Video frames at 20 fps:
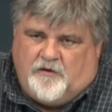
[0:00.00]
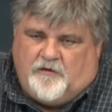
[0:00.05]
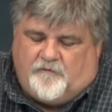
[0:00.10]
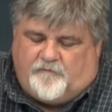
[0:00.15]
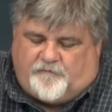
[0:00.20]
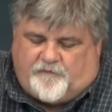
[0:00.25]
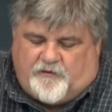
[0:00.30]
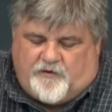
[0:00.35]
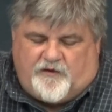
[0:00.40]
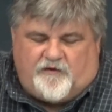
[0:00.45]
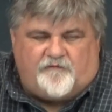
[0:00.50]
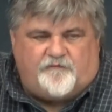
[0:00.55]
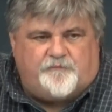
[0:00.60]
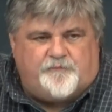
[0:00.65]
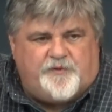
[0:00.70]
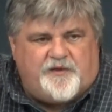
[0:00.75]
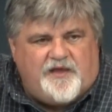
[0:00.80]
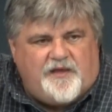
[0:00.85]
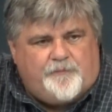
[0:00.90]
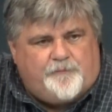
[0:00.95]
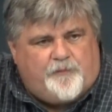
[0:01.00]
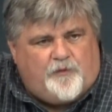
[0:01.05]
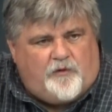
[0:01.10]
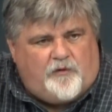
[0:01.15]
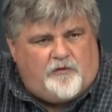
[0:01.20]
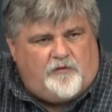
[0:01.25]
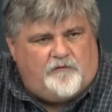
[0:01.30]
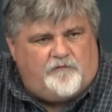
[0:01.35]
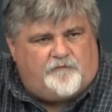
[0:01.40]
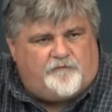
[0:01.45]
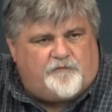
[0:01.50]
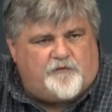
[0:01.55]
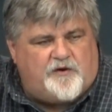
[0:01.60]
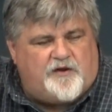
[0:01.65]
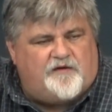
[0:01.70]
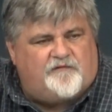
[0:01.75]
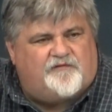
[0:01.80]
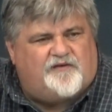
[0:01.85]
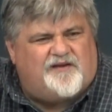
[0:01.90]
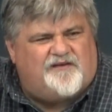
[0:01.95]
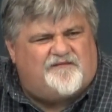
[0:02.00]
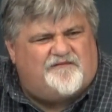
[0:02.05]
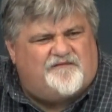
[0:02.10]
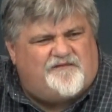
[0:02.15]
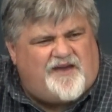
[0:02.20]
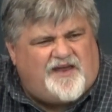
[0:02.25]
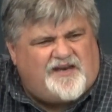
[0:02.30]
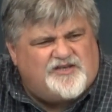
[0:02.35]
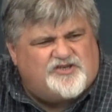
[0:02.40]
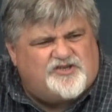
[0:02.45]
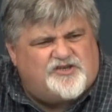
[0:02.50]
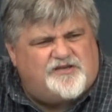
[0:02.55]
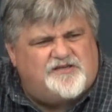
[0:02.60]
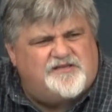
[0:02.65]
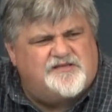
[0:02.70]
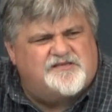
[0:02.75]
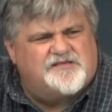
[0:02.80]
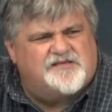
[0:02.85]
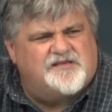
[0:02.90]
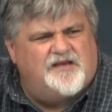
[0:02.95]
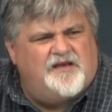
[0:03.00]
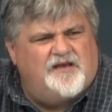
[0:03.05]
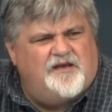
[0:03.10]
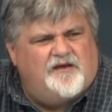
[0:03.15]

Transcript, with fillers: free of people, free of conventions,